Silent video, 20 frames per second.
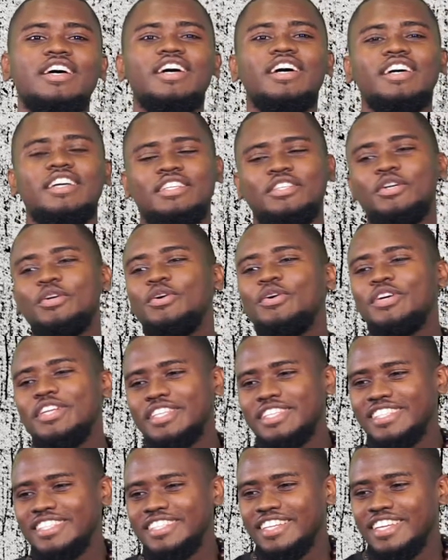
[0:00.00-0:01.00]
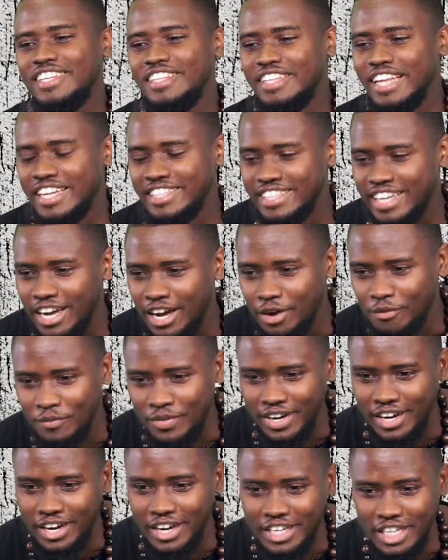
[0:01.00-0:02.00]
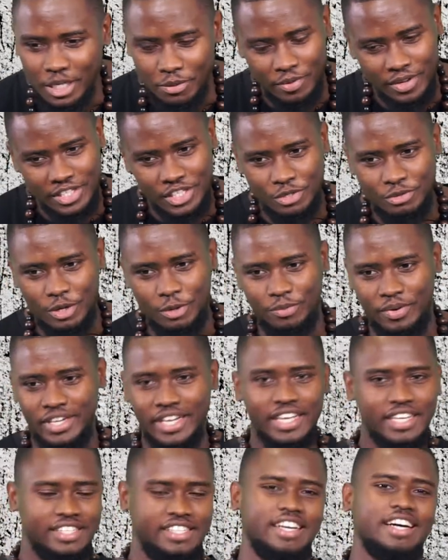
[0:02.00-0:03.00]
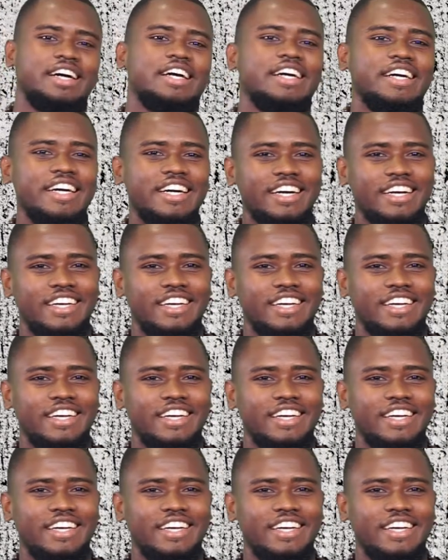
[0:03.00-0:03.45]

No, it's that I'm unable to remember the exact